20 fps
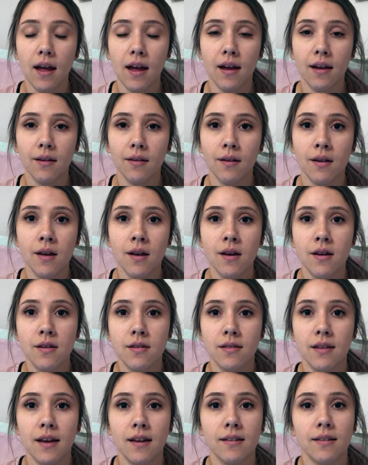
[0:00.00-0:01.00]
and
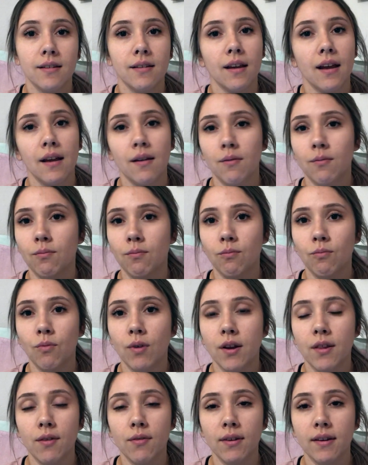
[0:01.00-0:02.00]
that's one of the